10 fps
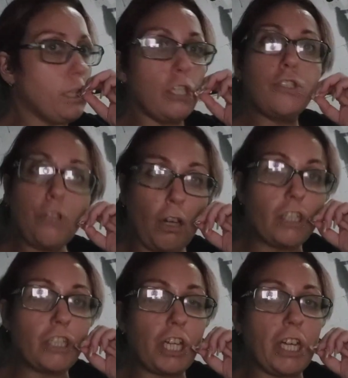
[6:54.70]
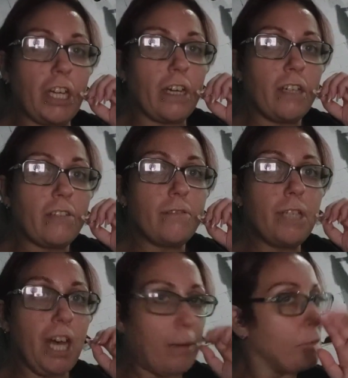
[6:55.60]
astonishing.
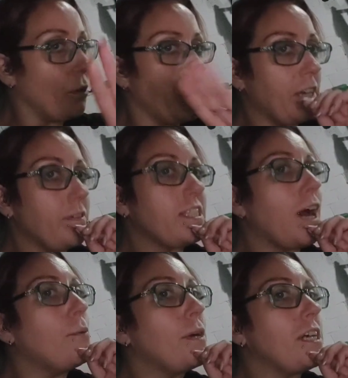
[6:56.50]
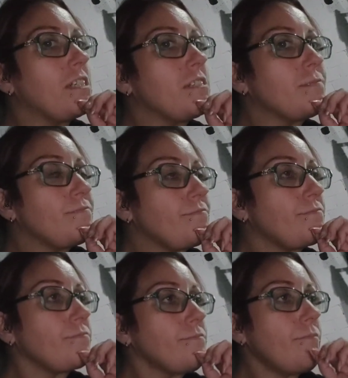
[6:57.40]
I'm going to give it that word.
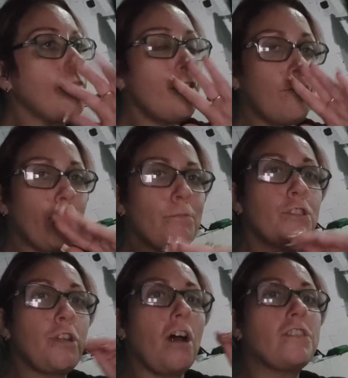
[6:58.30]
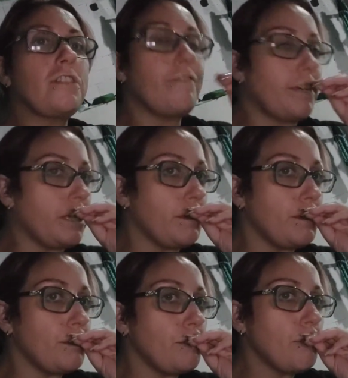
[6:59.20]
From start to
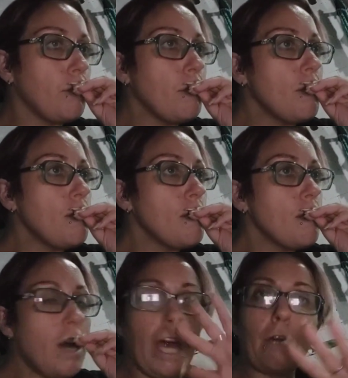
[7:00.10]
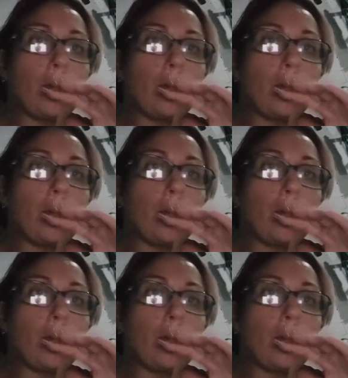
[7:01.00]
finish, I